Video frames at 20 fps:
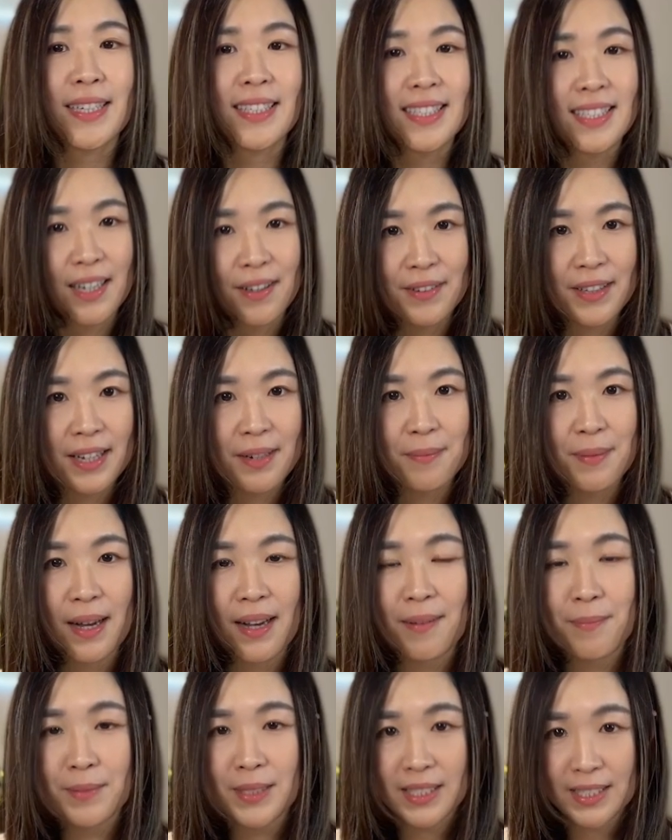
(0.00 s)
sell them
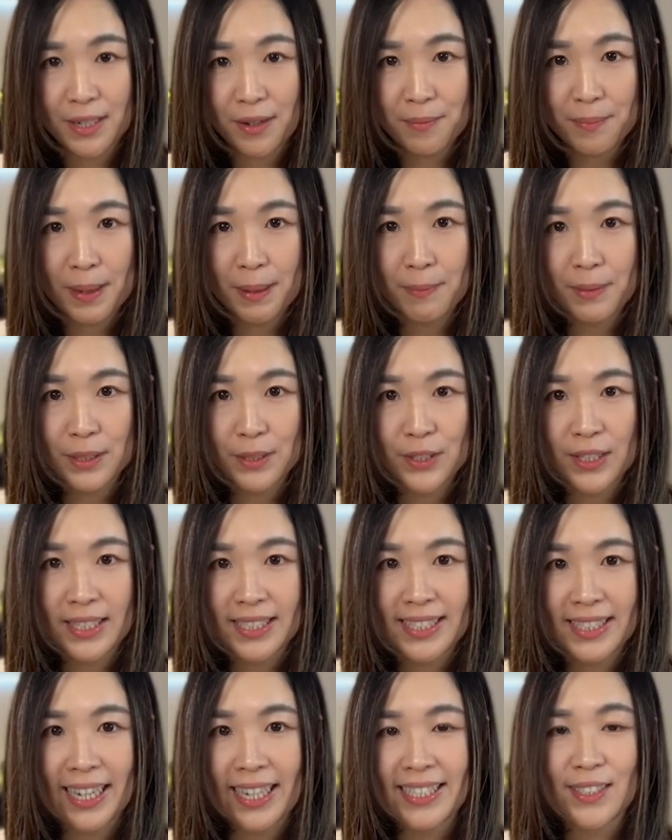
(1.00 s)
on
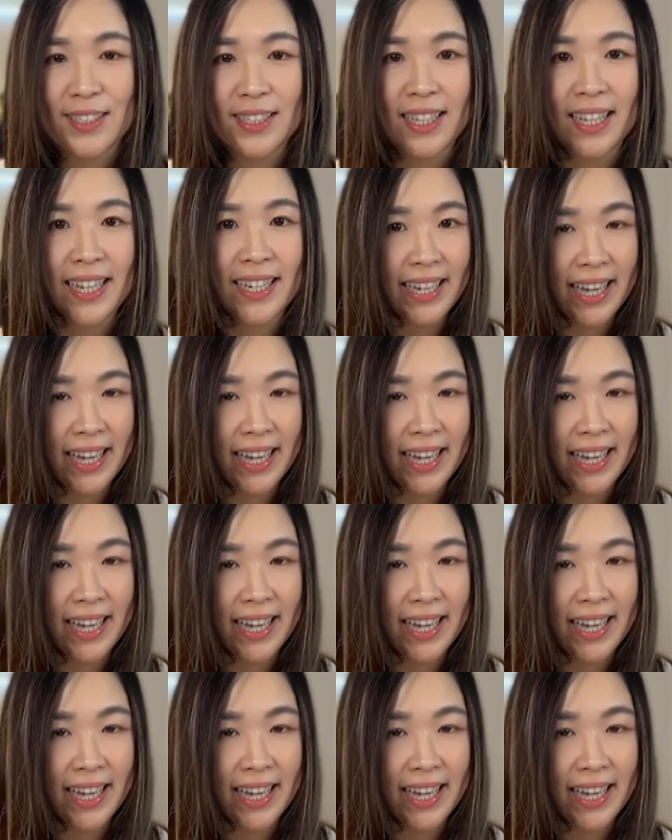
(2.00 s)
self-publishing sites like